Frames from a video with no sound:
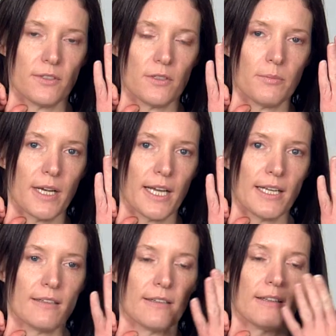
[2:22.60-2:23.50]
feel the
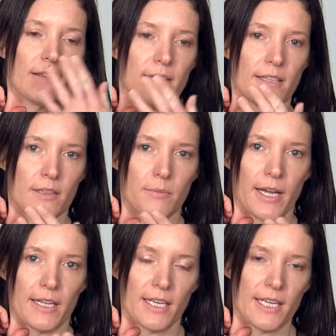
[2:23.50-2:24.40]
pain, let the
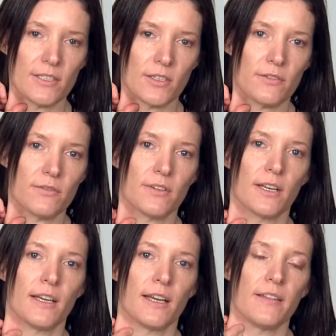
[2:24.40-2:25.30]
pain ease off
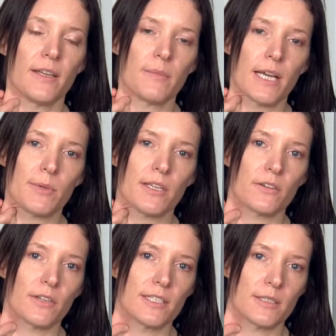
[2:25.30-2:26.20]
and then maybe
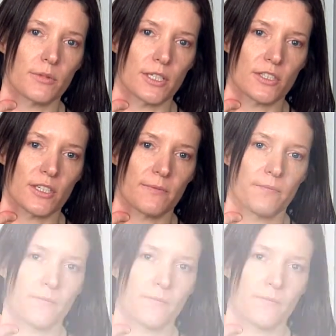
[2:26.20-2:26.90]
increase the pressure.